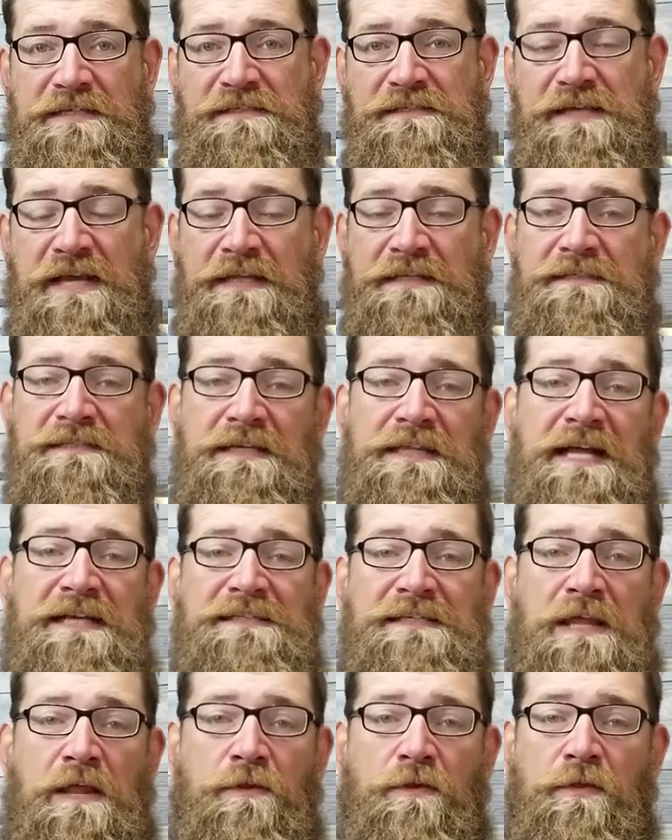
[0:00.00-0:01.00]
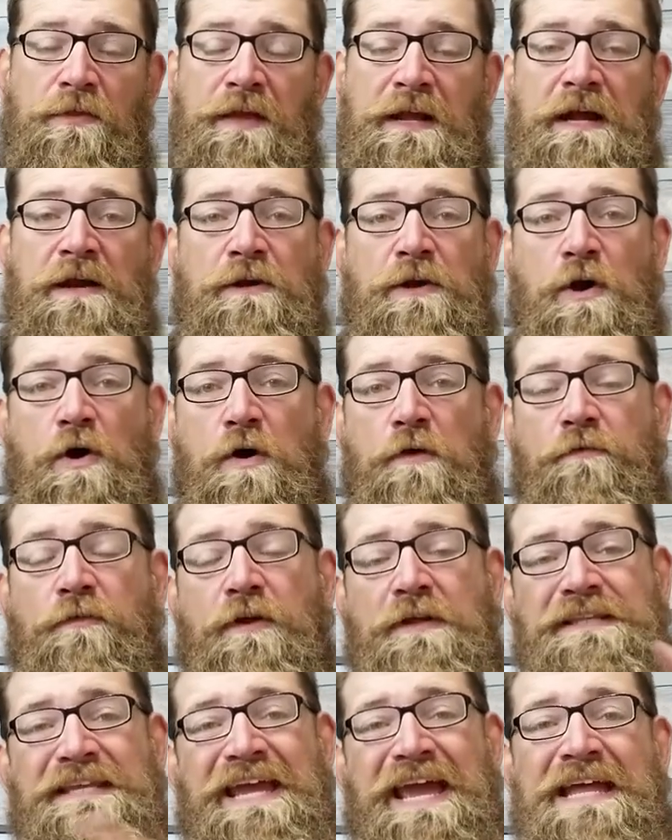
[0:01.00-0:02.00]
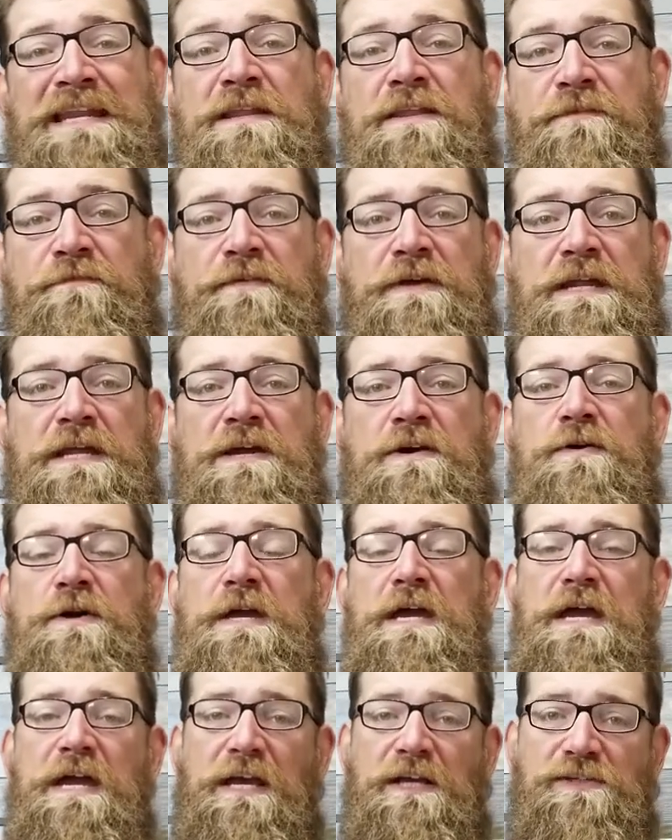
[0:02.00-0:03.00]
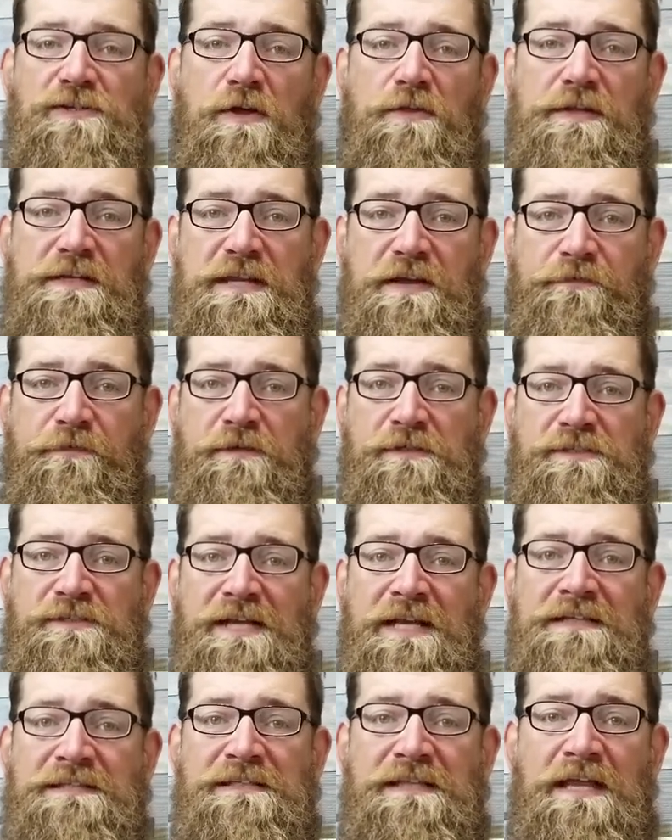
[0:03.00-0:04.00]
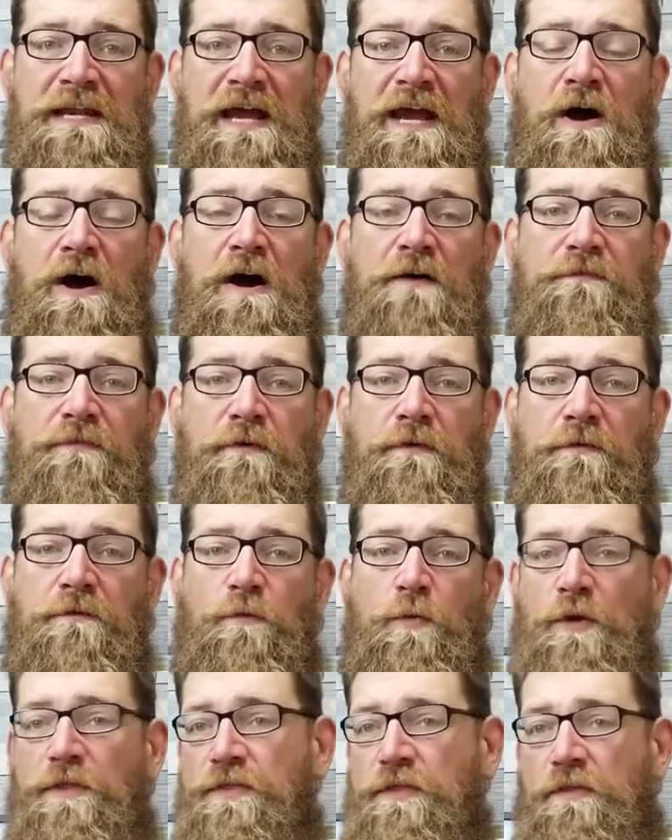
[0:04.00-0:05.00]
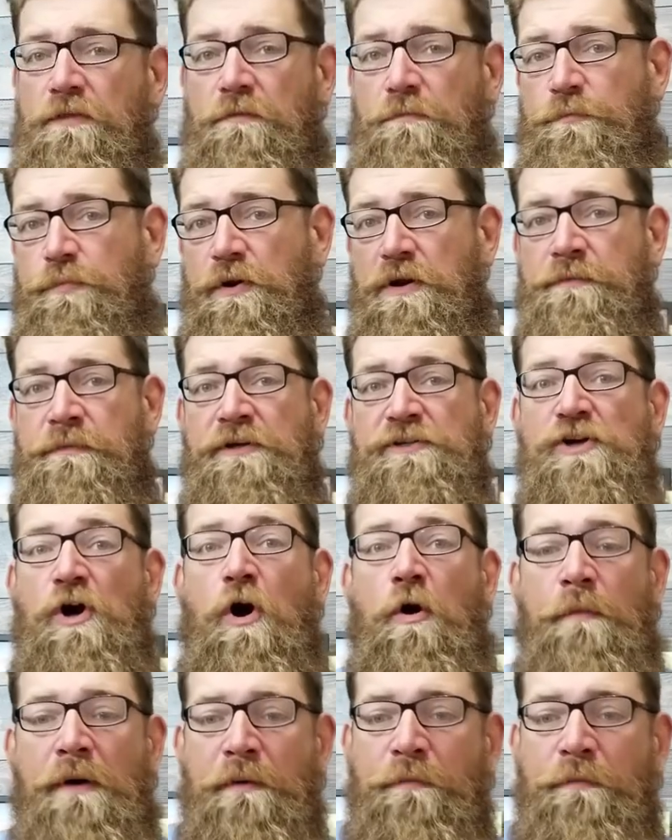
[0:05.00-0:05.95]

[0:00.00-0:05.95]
scents. And that's another thing I'll go over at the end of the video is all the different scents that I offer with pretty much all my